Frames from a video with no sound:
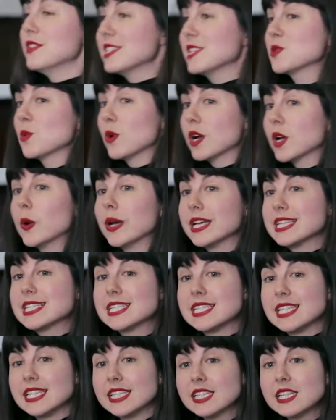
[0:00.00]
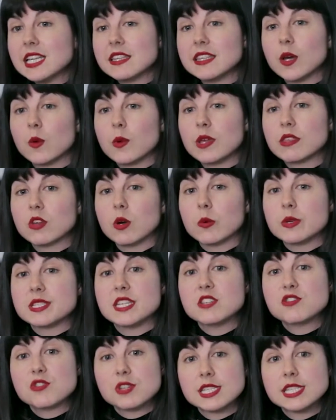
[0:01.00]
this is one question that we thought was
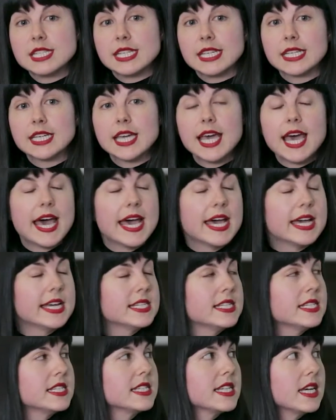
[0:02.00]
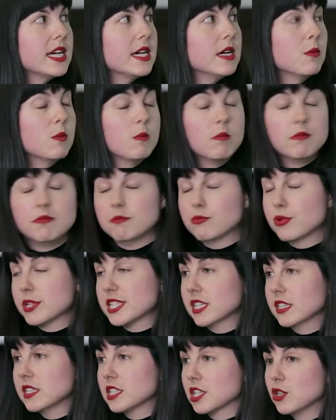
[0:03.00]
interesting, and
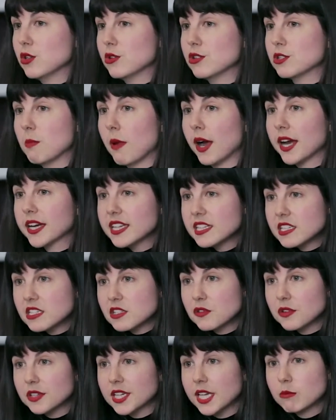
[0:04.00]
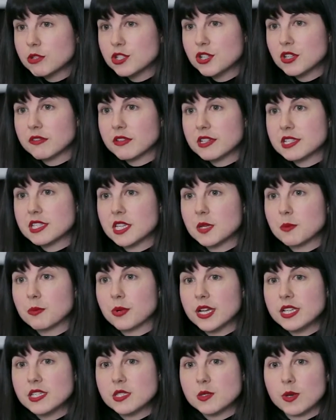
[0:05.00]
Brazil is a huge market for Cambridge University
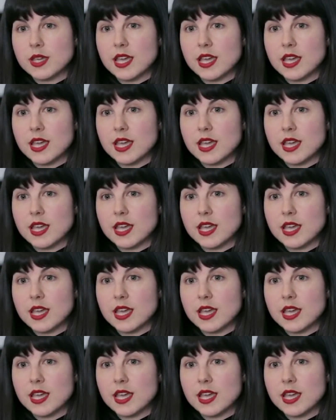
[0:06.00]
Press.